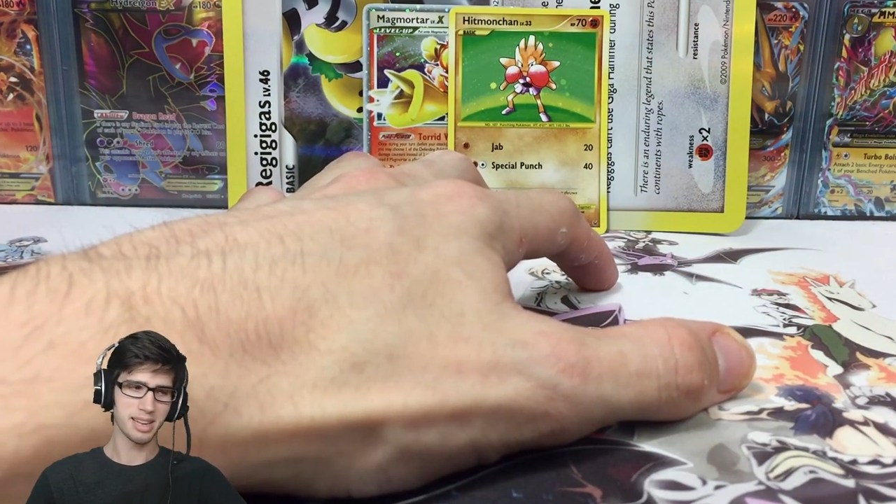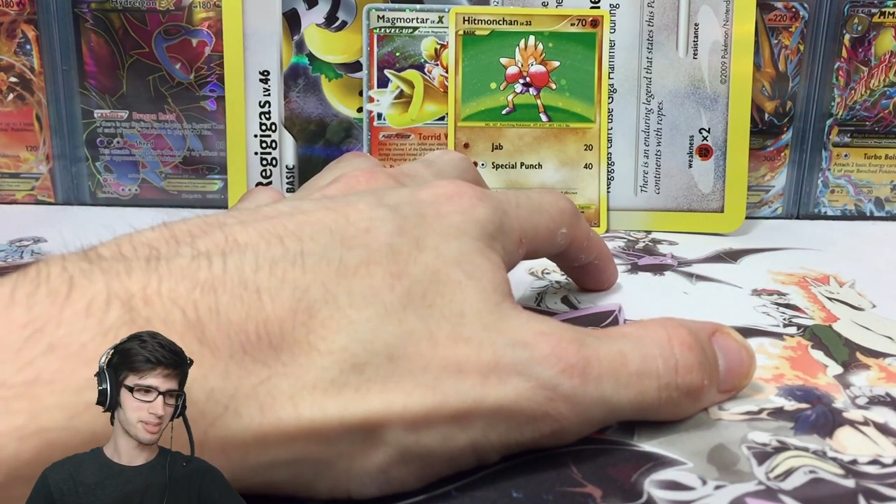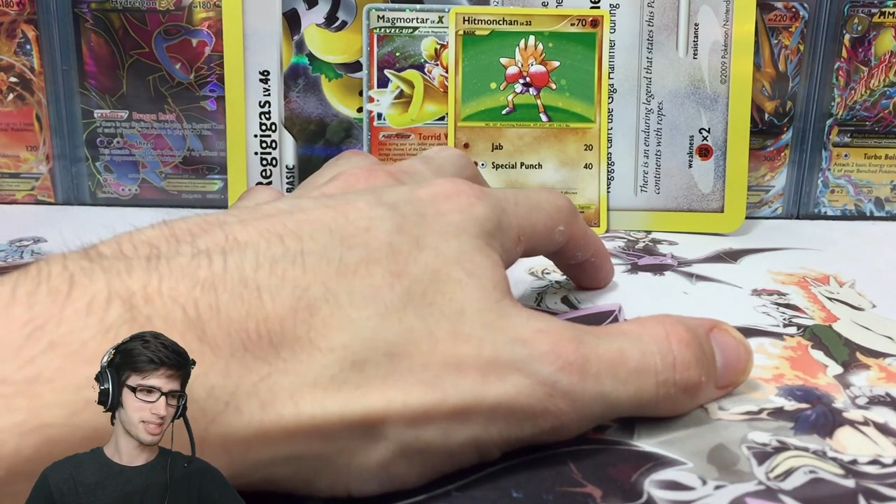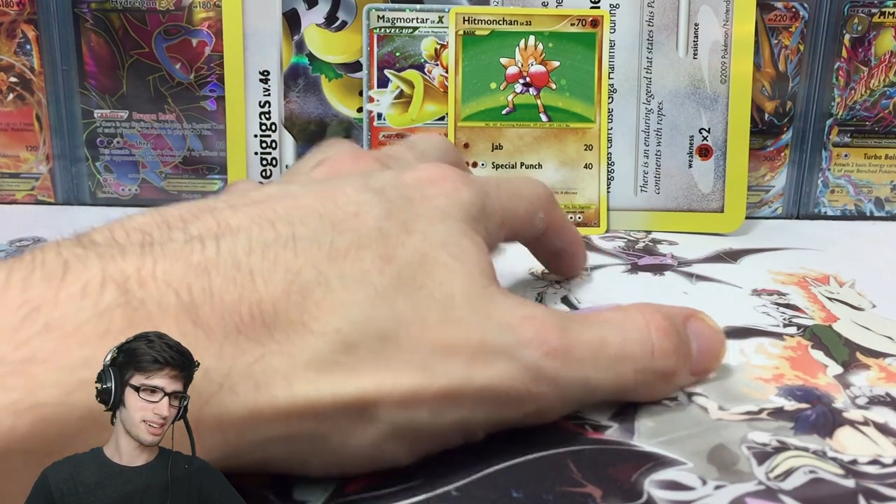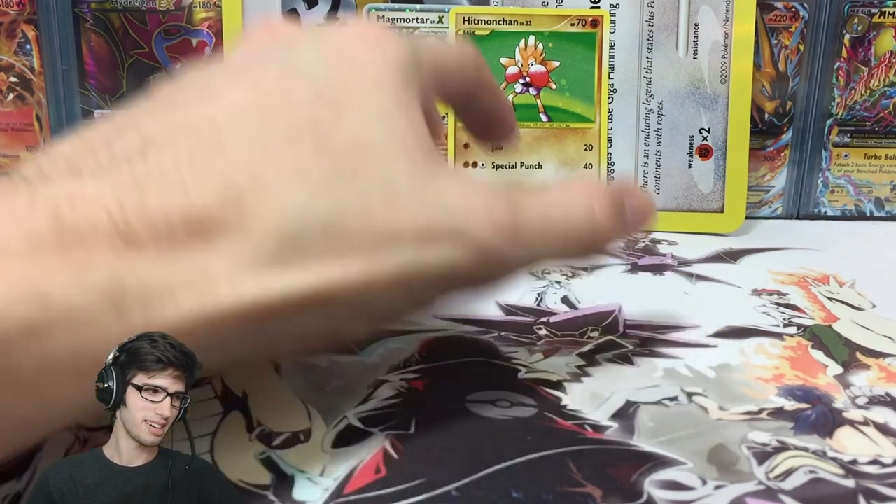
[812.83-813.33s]

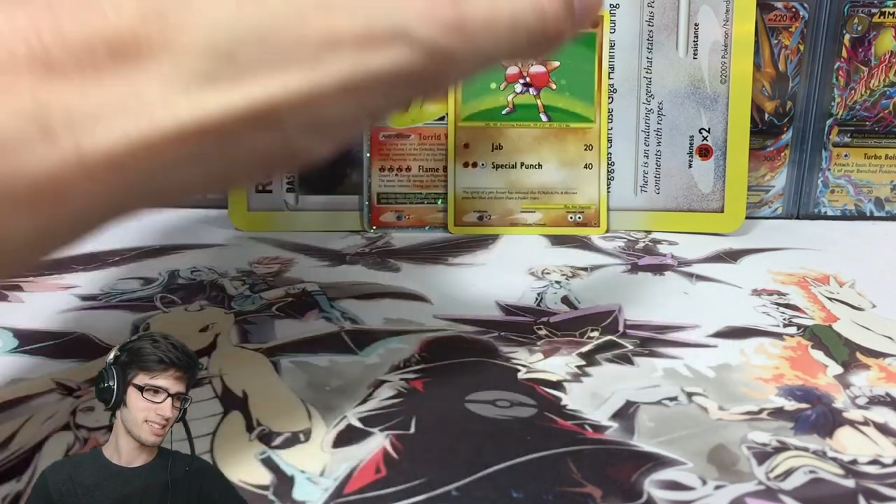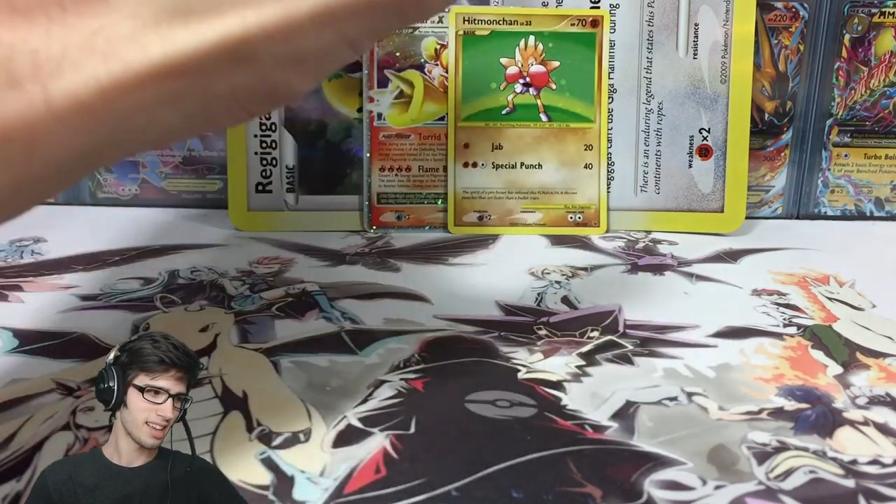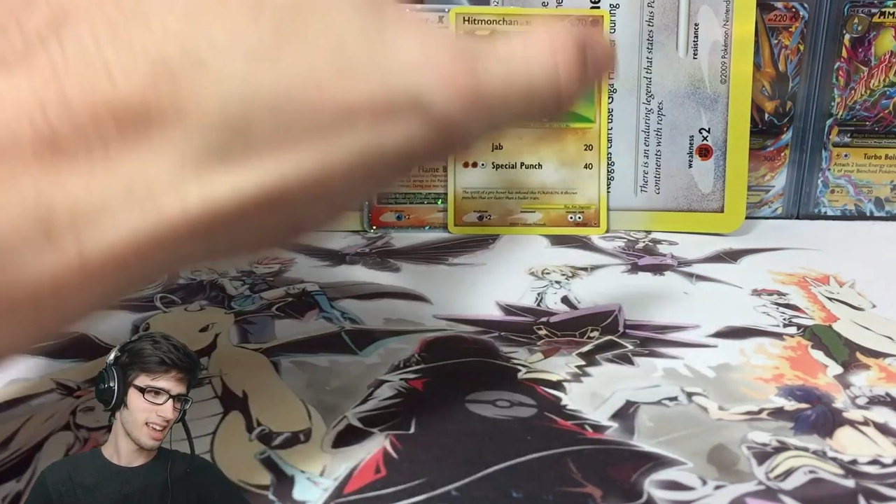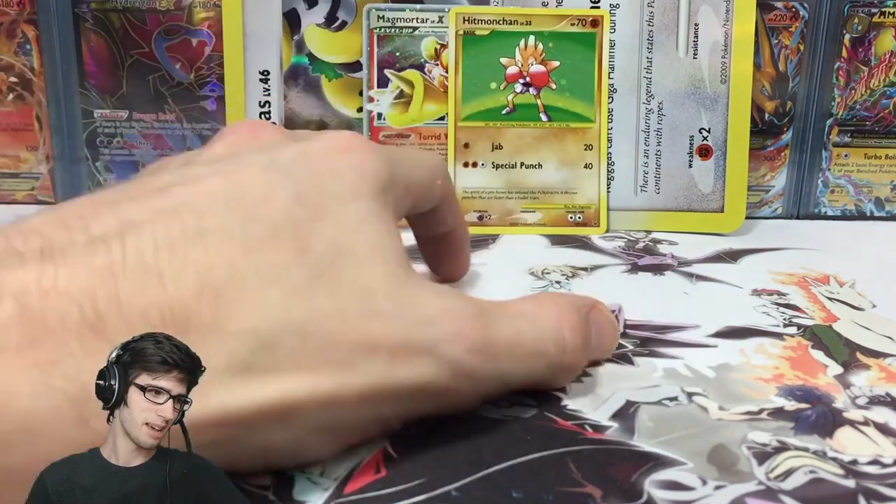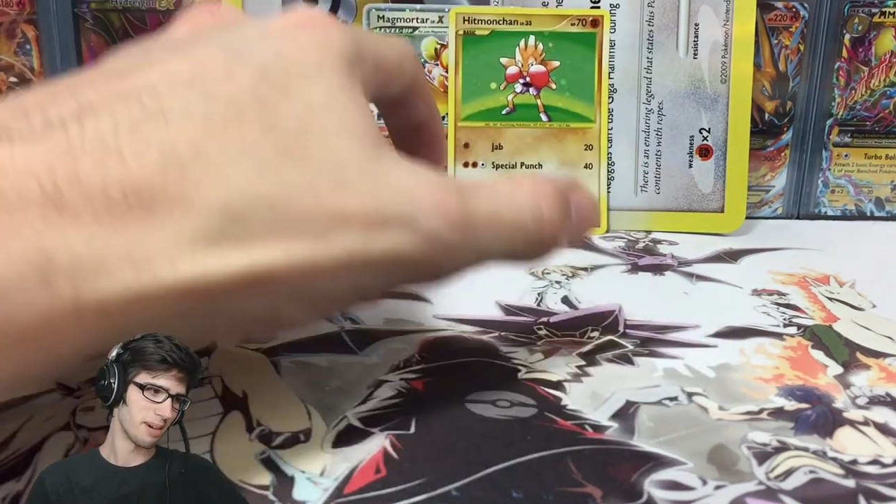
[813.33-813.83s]
Platinum
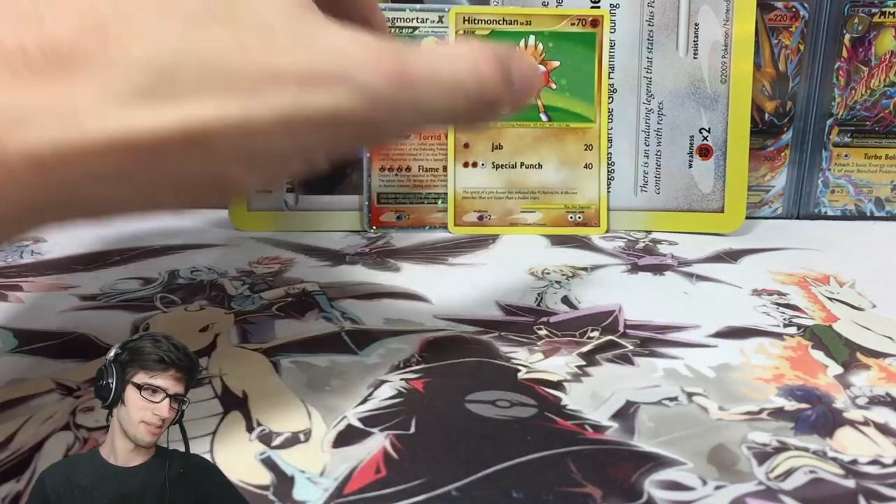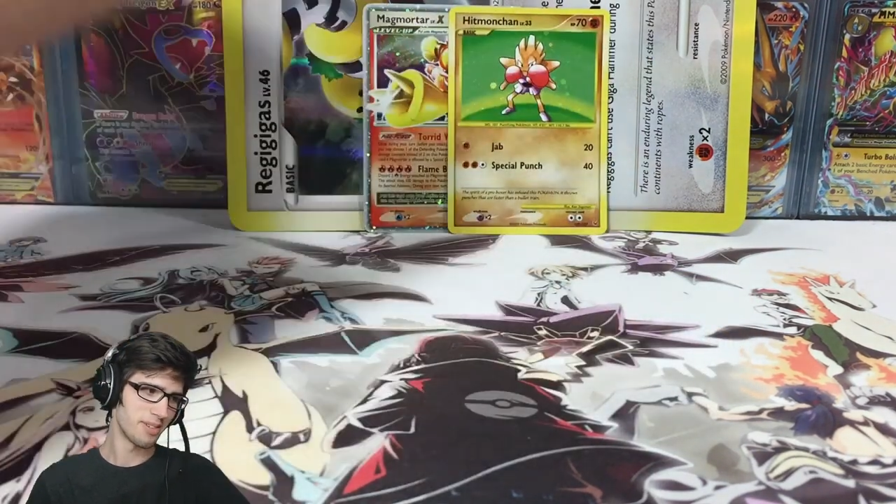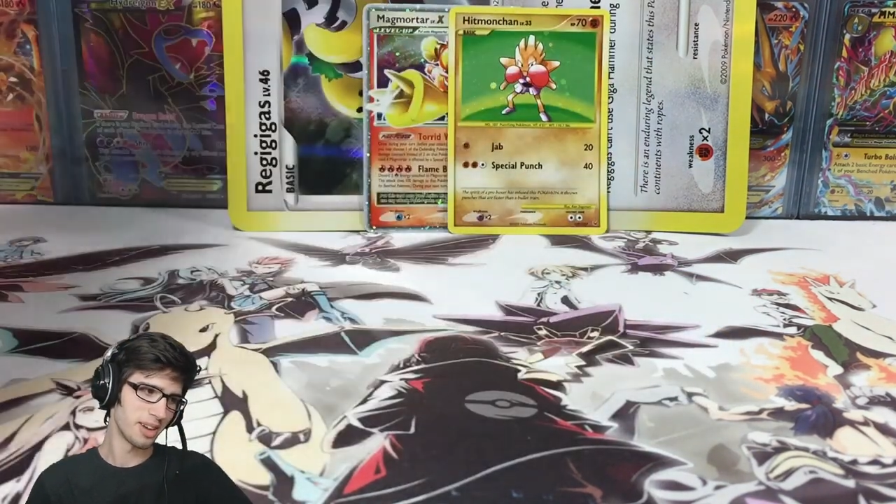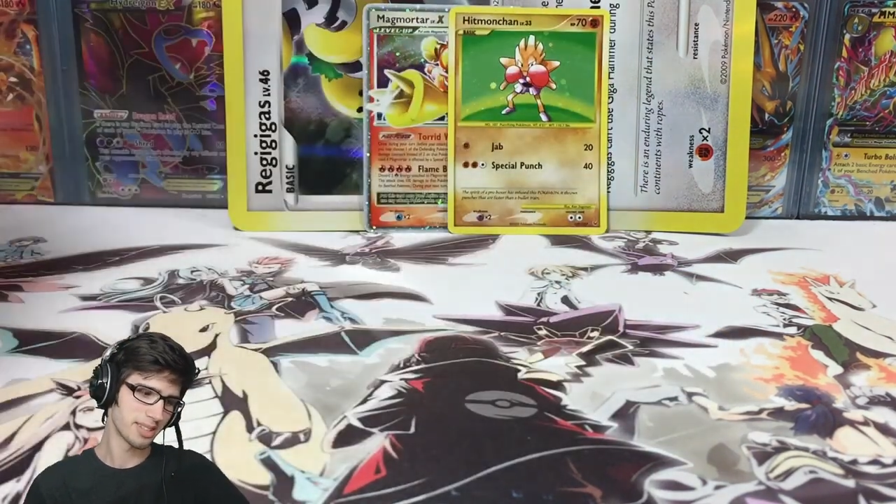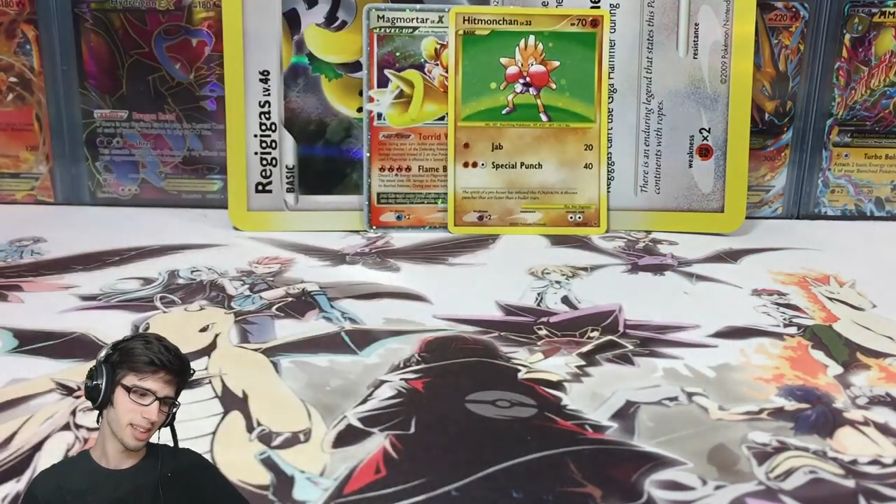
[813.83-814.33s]
series, and
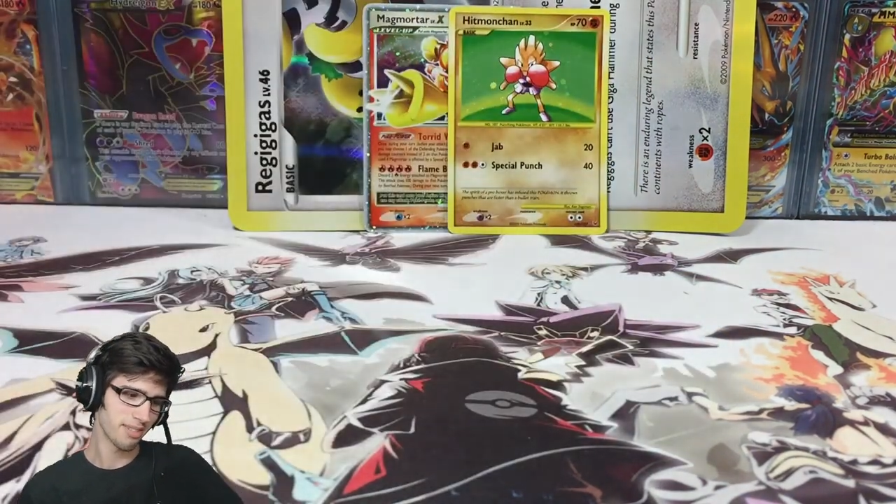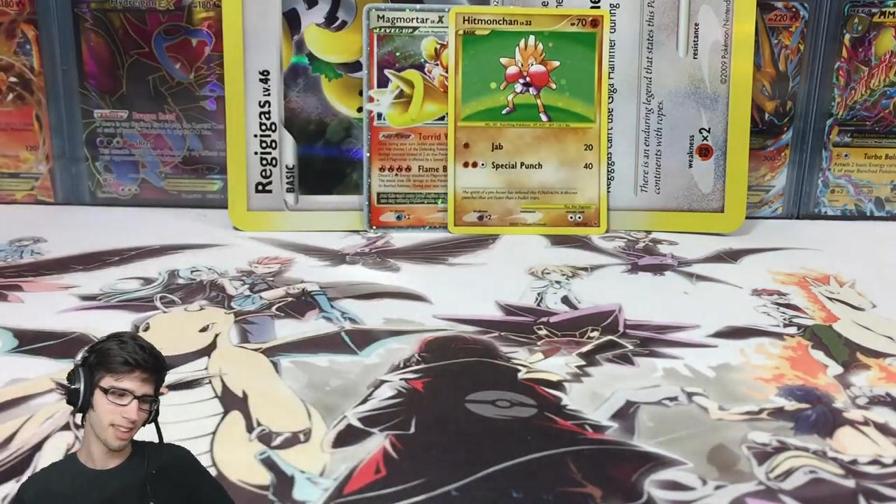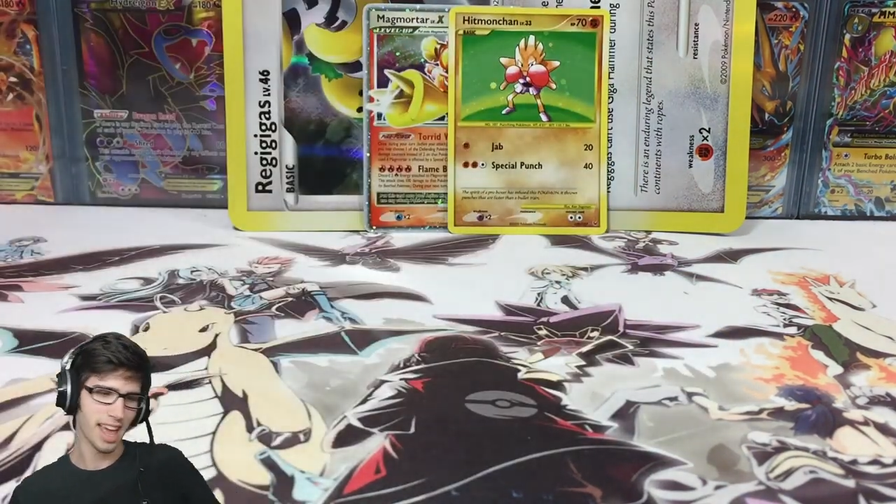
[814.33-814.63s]
my first